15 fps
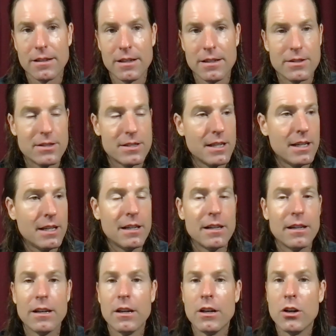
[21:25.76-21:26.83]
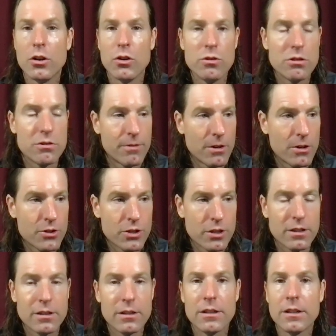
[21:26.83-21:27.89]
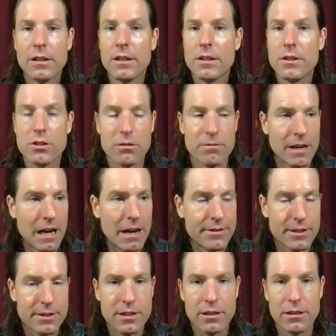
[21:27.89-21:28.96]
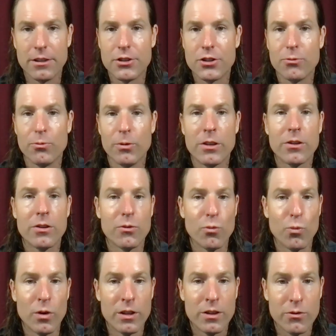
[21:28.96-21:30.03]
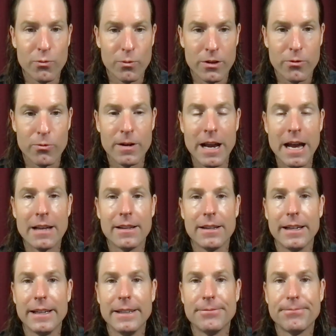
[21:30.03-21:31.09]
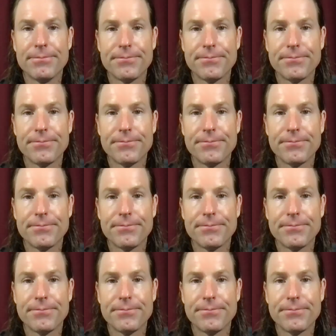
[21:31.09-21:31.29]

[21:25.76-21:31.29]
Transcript: And see whose version survives its collision with, with, with reality.